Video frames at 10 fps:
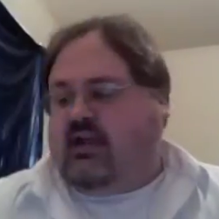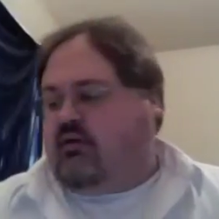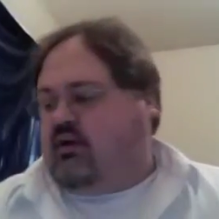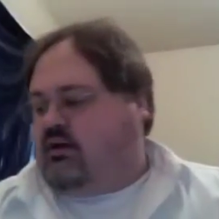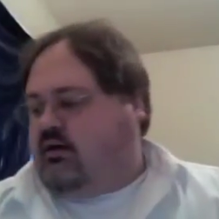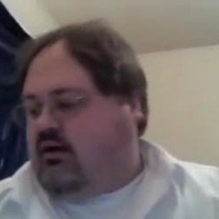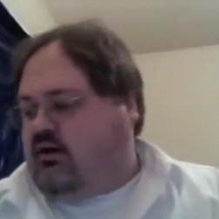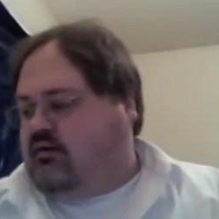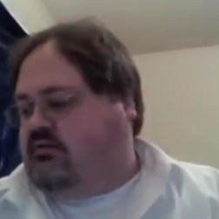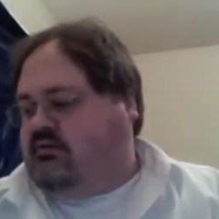A-Rod
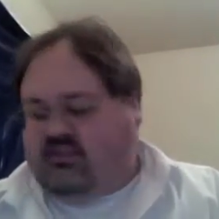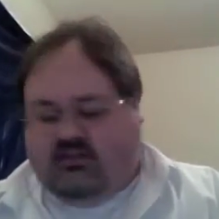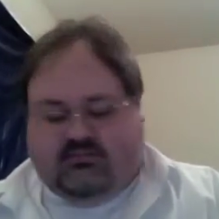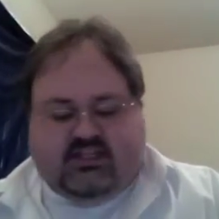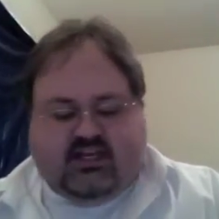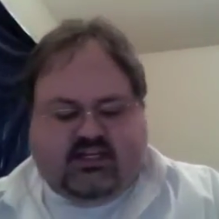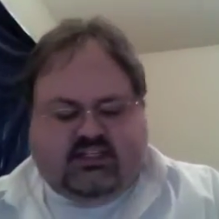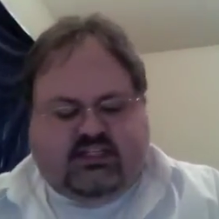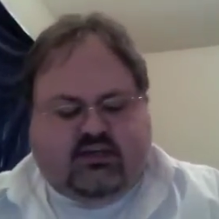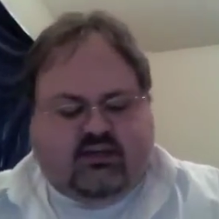card subset. He's
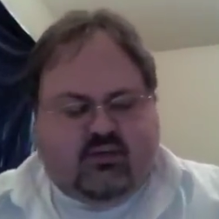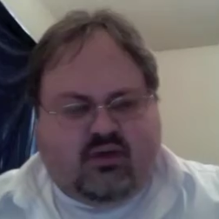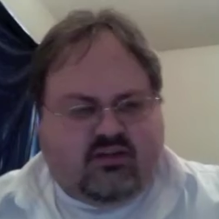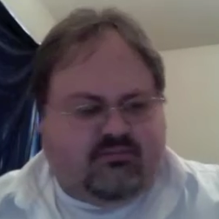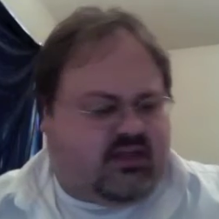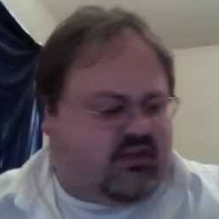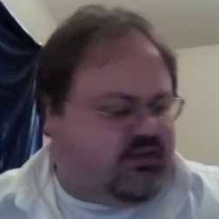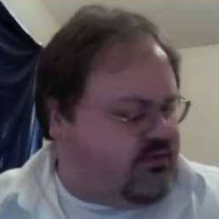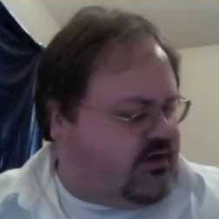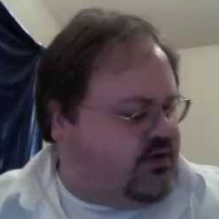the only one of the big
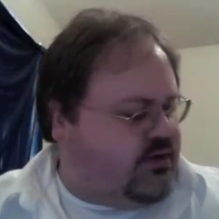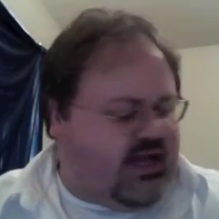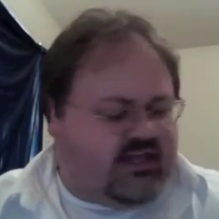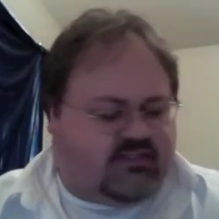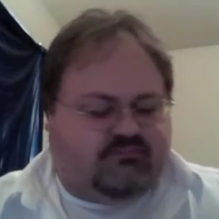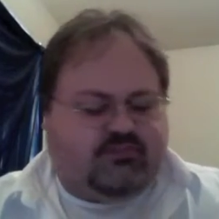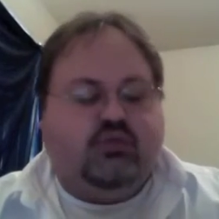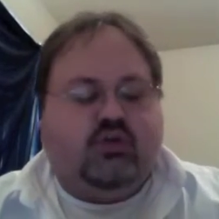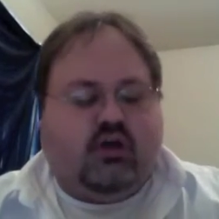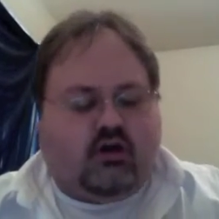three who has two
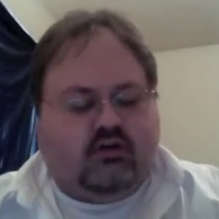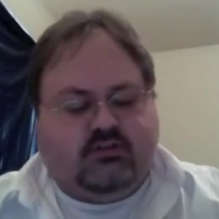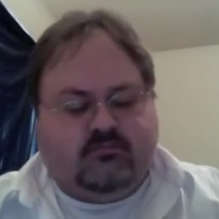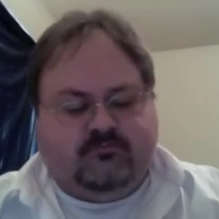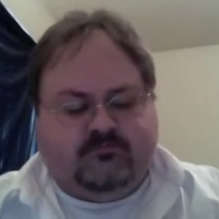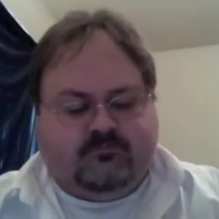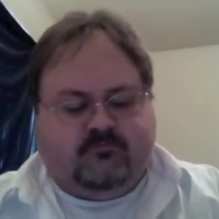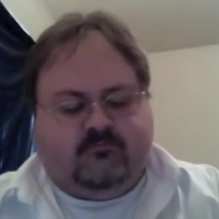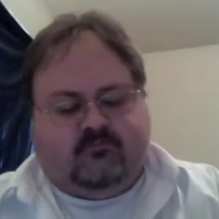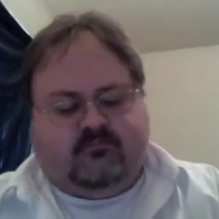cards
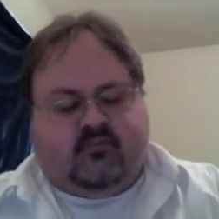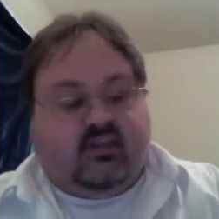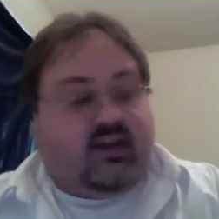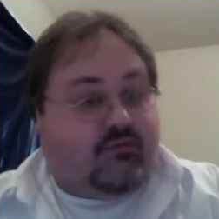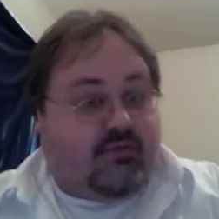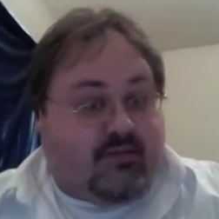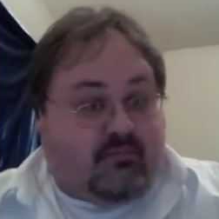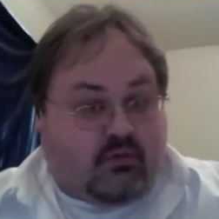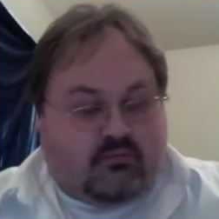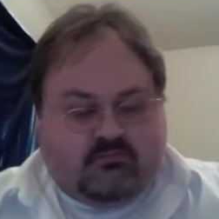that I remember.